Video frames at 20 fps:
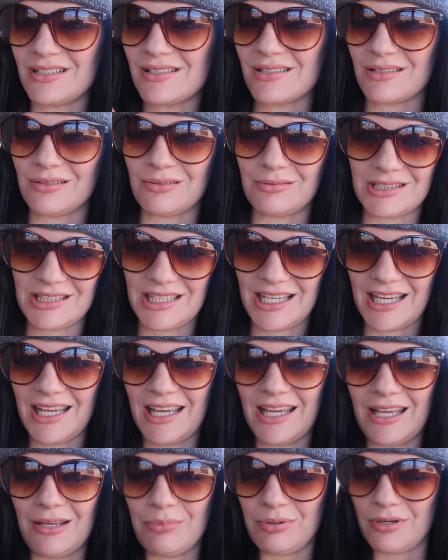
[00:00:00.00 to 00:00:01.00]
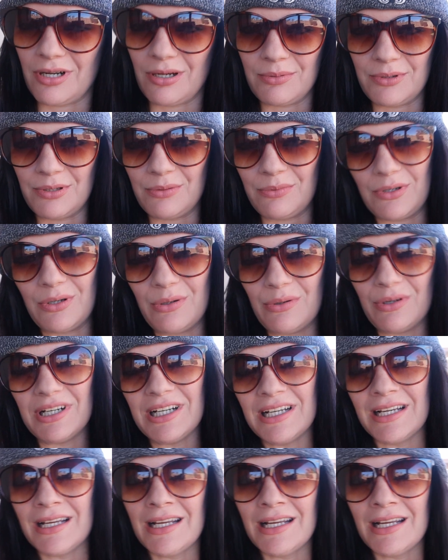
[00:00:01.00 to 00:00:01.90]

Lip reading: so with that I probably won't.